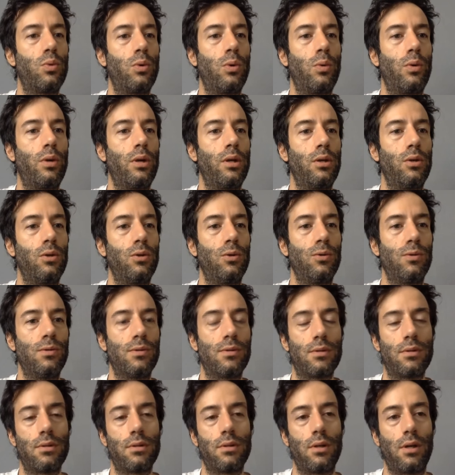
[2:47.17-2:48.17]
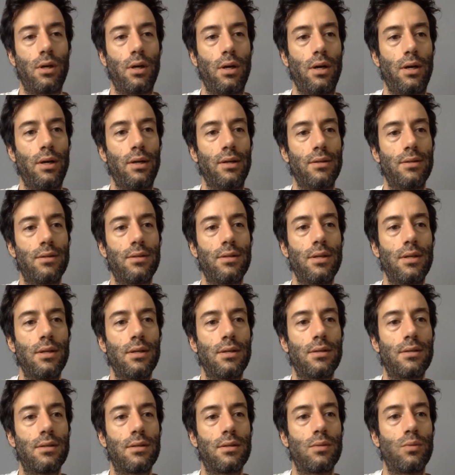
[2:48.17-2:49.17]
We want to use
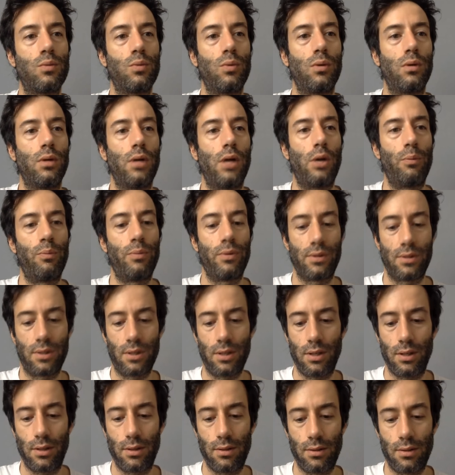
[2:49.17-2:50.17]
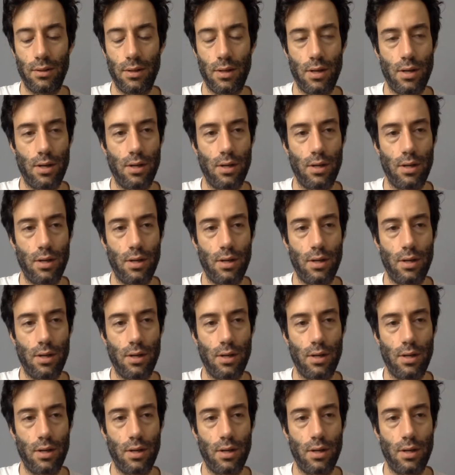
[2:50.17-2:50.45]
sys will help us get